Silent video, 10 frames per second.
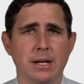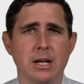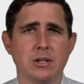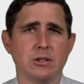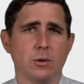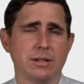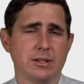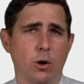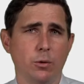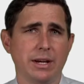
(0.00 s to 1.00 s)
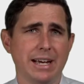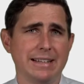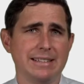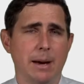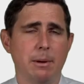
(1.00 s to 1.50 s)
So it's holding a
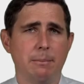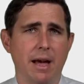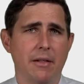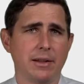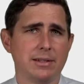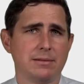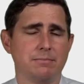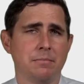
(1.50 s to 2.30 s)
debit balance,